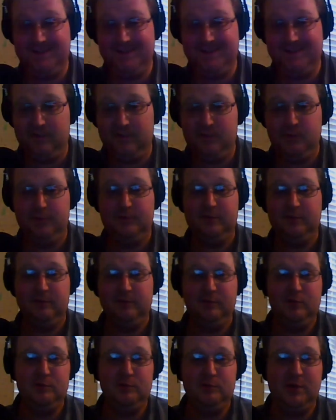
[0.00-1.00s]
of who's
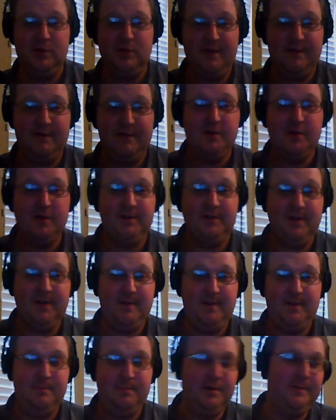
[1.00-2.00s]
going to have a good
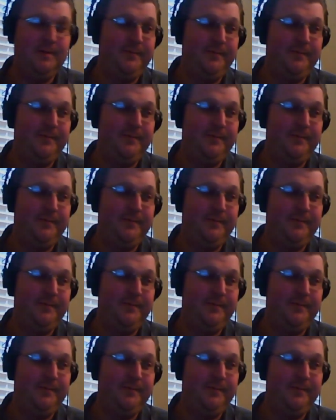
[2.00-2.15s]
team, but